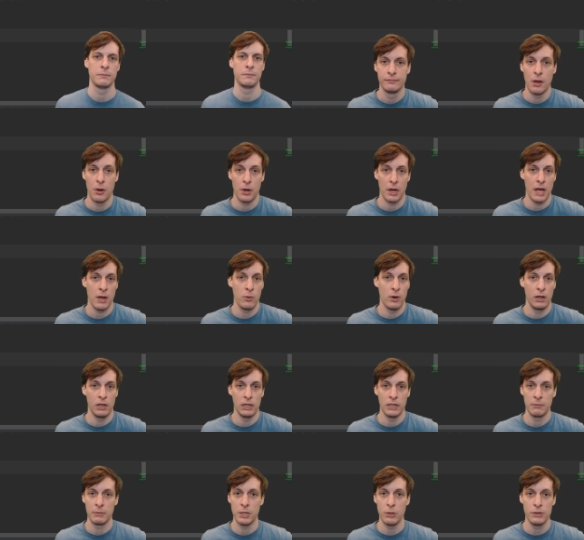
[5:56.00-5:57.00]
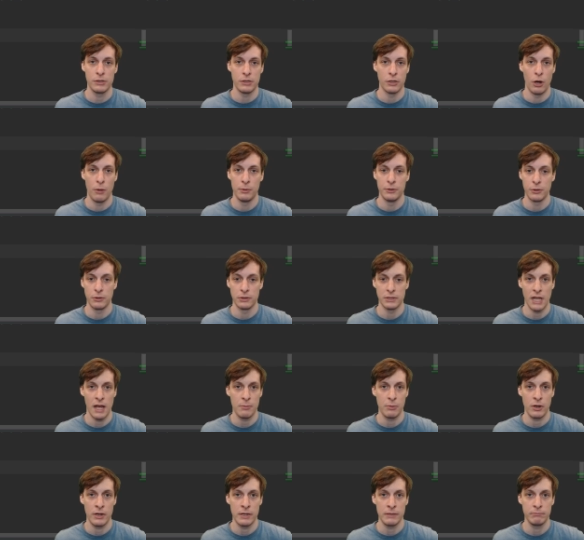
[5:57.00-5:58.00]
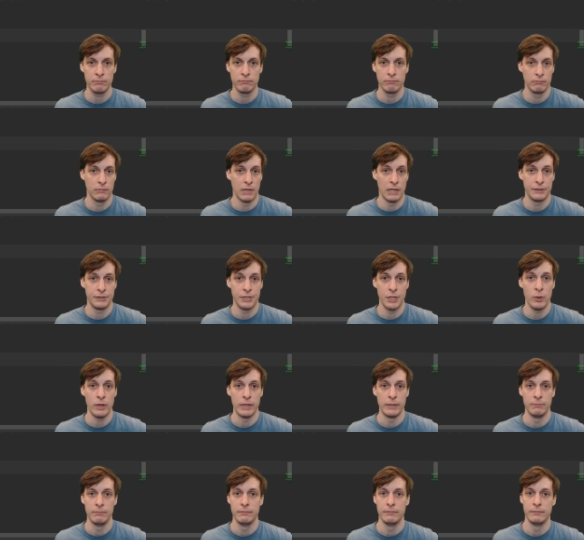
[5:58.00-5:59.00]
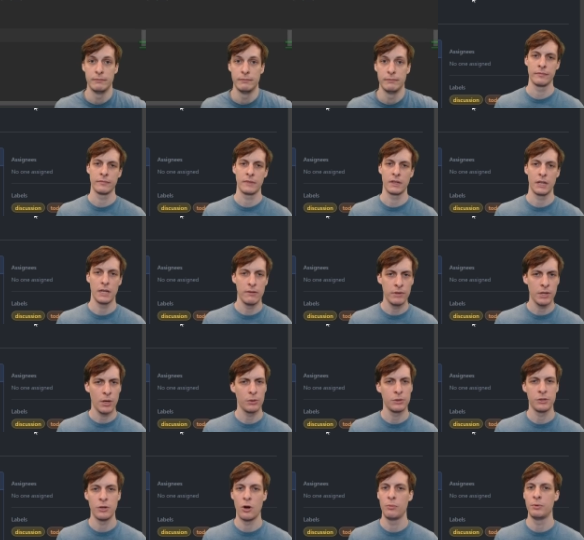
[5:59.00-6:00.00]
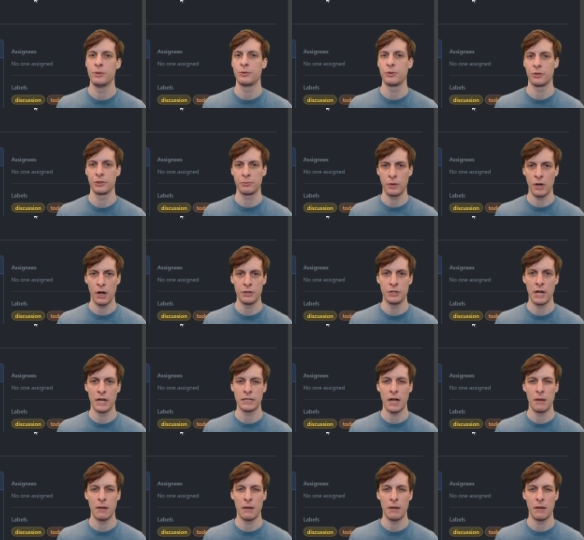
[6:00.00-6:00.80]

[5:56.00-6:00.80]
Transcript: Okay, well, ImGui is an open source library. Let's do it. Even though it's an open source project,